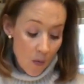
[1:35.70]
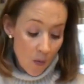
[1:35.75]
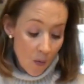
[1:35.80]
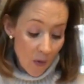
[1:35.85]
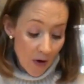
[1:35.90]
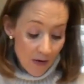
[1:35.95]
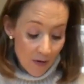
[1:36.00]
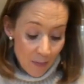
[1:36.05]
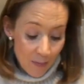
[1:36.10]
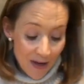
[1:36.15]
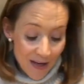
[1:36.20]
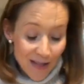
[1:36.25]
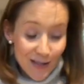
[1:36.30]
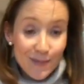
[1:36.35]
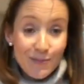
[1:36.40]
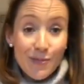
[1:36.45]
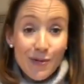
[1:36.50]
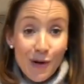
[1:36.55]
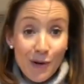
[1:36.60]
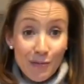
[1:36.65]
one of the
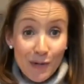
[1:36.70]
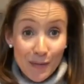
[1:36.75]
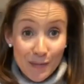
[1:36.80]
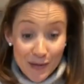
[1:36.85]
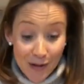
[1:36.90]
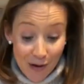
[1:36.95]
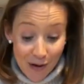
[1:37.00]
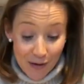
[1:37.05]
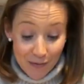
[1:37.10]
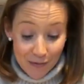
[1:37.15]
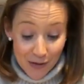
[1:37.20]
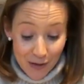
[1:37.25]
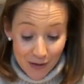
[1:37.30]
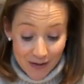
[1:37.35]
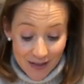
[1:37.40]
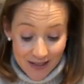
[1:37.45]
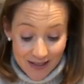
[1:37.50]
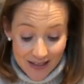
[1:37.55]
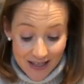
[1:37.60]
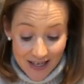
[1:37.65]
biggest problems I've
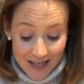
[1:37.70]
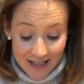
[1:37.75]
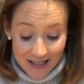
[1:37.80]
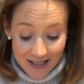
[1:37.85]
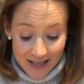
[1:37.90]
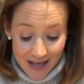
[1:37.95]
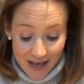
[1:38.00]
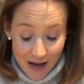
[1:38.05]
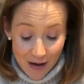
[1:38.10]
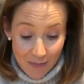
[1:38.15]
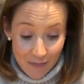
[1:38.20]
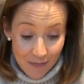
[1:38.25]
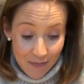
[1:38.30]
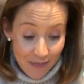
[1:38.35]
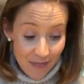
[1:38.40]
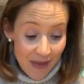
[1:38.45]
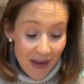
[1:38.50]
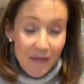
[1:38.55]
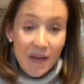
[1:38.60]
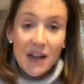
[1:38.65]
noticed is um,
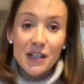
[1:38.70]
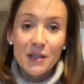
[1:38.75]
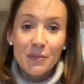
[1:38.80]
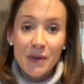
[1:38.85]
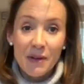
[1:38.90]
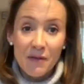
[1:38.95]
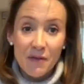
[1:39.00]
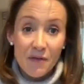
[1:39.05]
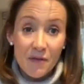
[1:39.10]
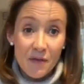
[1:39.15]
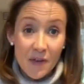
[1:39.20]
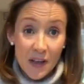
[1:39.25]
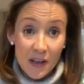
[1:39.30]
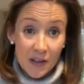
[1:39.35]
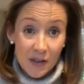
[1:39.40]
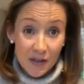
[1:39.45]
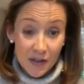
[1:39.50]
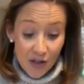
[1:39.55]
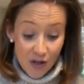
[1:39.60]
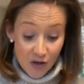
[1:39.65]
they've actually been
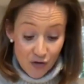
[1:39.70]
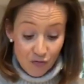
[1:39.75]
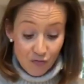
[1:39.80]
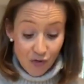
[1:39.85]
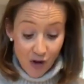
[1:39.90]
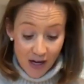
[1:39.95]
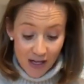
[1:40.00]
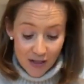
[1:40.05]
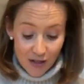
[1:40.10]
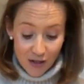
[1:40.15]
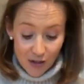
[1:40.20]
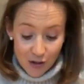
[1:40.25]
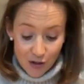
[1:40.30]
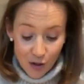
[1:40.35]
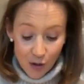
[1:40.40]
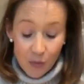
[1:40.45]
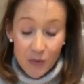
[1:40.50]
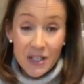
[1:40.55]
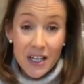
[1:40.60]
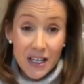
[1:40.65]
filled right to the
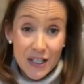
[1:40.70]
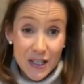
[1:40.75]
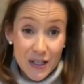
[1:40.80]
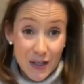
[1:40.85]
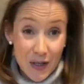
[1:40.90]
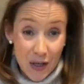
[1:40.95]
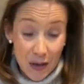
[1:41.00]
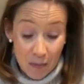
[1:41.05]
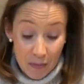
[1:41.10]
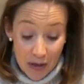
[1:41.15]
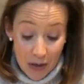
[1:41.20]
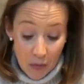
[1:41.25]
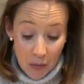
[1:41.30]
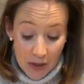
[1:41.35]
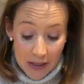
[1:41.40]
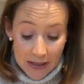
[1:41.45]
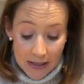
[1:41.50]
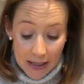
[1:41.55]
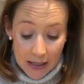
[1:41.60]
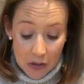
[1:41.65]
top, which actually can be
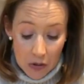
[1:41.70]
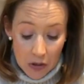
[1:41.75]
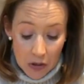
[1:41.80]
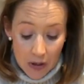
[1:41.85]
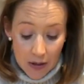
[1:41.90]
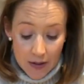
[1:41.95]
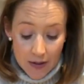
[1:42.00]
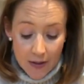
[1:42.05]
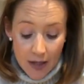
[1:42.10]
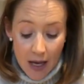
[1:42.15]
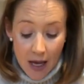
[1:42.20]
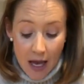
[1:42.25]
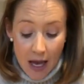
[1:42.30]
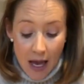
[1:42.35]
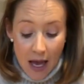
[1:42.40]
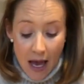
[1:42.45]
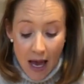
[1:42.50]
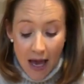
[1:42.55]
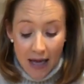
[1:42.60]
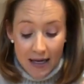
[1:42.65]
quite dangerous.
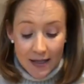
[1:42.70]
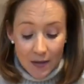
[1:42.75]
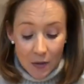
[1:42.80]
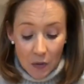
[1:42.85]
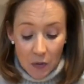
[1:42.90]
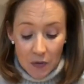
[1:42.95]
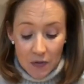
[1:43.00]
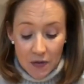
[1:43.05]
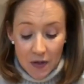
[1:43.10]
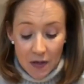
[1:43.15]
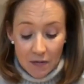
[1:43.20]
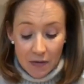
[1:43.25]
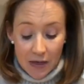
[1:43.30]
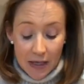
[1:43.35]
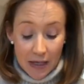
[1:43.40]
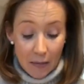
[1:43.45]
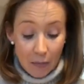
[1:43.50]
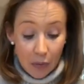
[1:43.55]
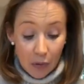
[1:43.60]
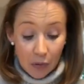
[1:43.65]
And it's also
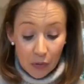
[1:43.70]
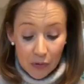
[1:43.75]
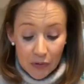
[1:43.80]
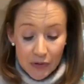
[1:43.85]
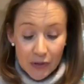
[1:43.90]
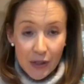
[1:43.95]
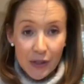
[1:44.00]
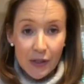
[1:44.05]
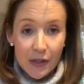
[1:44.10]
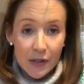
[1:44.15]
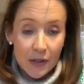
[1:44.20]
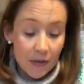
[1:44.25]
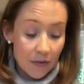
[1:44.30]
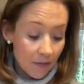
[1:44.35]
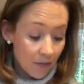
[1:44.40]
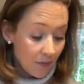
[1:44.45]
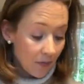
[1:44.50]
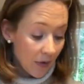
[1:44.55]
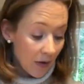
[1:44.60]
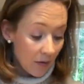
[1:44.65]
really important,
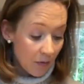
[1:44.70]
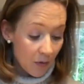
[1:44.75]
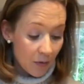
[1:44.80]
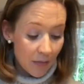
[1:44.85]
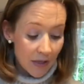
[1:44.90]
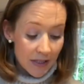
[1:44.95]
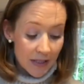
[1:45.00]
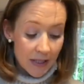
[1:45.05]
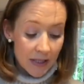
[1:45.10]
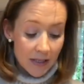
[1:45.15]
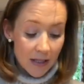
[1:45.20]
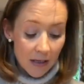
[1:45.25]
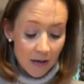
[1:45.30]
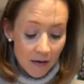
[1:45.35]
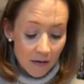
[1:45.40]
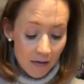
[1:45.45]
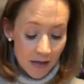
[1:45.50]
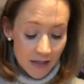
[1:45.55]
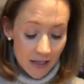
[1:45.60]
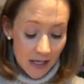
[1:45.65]
I've got my tea towel
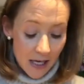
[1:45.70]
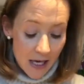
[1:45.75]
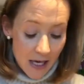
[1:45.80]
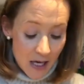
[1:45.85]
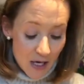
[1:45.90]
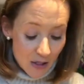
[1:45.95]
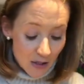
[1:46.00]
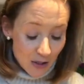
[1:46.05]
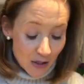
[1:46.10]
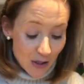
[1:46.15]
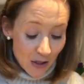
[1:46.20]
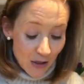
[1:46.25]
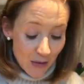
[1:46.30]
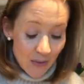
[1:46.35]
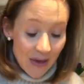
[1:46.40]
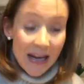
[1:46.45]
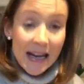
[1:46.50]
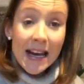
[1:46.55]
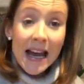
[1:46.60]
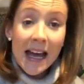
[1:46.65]
ready, to
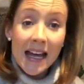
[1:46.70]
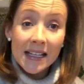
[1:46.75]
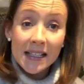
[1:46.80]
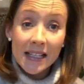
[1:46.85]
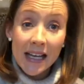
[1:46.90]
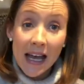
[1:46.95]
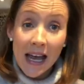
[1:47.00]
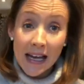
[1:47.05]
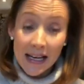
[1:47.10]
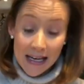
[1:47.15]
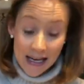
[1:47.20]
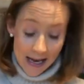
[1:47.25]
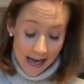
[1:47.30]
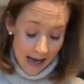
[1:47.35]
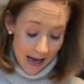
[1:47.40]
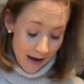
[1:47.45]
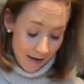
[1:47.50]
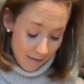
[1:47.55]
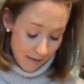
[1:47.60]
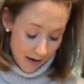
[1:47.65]
let any
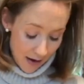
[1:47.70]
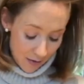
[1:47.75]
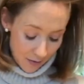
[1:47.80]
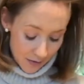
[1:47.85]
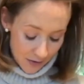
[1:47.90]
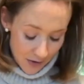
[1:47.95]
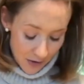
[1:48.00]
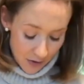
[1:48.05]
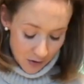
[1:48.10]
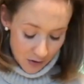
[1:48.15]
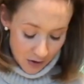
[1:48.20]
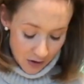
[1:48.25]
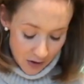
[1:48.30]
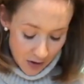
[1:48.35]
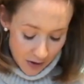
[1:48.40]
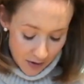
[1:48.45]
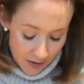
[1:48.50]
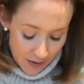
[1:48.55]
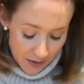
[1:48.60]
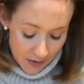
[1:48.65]
air out. So
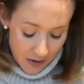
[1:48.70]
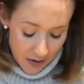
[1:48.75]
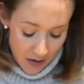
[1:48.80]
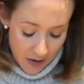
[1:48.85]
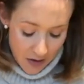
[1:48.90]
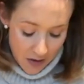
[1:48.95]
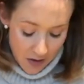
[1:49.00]
just